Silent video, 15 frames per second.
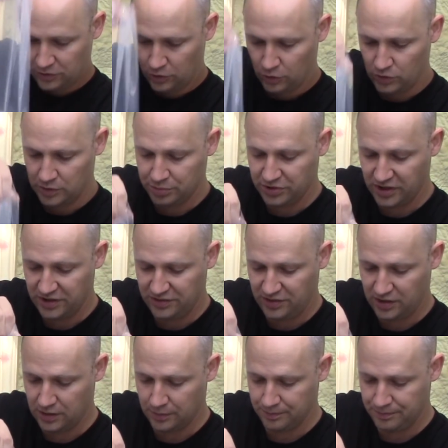I'll replace
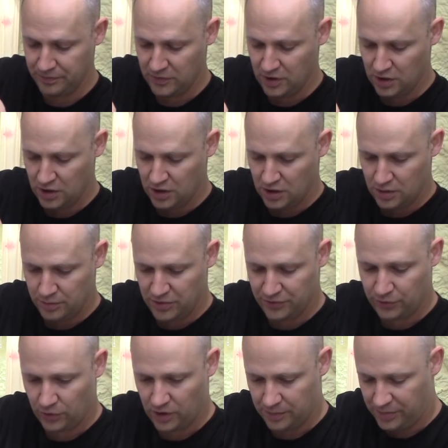him
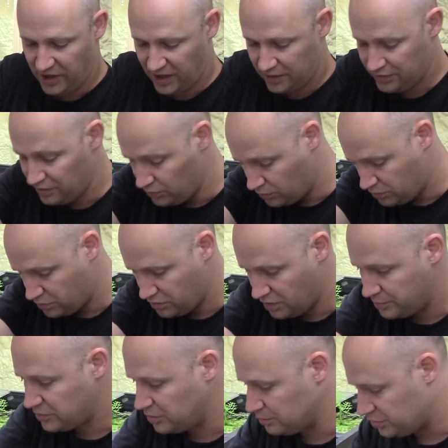before I pack the order
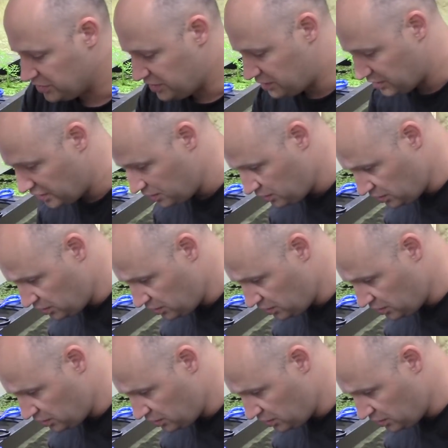up completely.